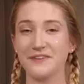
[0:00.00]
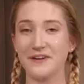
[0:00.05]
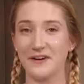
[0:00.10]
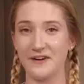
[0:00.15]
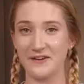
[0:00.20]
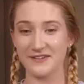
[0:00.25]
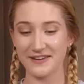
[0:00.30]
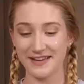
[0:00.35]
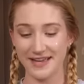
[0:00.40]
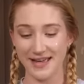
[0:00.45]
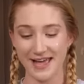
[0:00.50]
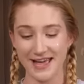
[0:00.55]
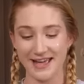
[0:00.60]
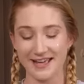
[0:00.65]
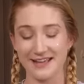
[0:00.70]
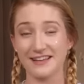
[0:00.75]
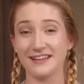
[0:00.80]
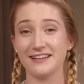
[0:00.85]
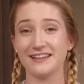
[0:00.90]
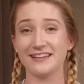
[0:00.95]

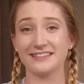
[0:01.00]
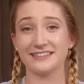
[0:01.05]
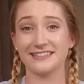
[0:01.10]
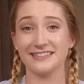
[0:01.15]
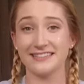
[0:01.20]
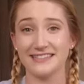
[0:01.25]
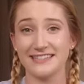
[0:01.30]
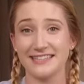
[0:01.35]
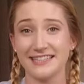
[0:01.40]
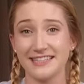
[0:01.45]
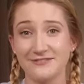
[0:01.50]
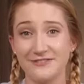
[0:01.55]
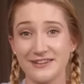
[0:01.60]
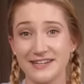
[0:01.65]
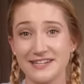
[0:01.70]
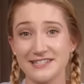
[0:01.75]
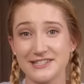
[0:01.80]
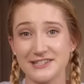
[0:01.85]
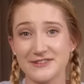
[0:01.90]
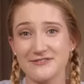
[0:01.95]
Okay, let's see if we
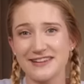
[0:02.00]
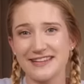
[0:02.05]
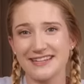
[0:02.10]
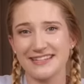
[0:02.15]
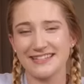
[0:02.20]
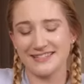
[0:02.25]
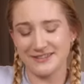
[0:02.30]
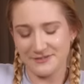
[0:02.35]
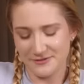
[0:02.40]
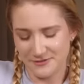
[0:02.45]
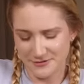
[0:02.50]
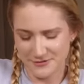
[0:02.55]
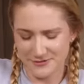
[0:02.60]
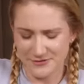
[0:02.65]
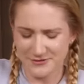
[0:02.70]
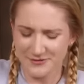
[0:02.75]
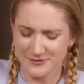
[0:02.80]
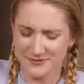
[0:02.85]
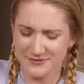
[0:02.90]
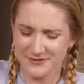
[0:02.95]
can do it.
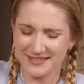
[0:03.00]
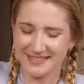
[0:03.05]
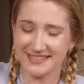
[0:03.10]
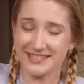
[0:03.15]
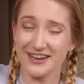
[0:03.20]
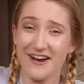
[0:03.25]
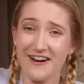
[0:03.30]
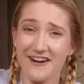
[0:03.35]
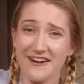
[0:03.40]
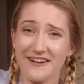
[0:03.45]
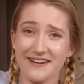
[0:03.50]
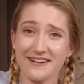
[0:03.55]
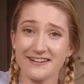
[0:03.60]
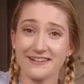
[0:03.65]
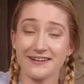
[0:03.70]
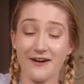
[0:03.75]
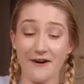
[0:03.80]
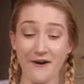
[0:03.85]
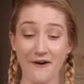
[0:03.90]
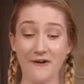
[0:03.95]
Ooh, it's hard.
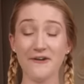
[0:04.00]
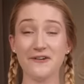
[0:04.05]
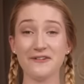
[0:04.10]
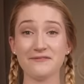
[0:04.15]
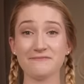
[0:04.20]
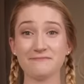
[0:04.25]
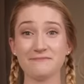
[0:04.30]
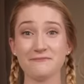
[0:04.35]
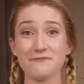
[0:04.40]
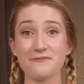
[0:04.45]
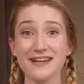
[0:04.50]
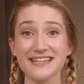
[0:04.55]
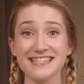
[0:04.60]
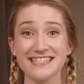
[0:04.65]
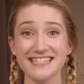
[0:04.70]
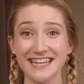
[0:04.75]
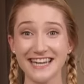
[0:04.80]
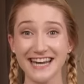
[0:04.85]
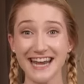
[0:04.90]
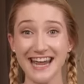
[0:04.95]
Oh, we
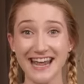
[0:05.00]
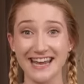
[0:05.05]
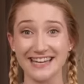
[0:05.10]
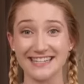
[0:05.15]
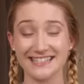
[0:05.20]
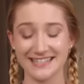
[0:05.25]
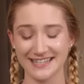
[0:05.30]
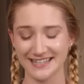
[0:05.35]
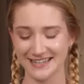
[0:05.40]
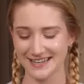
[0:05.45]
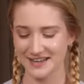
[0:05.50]
did it.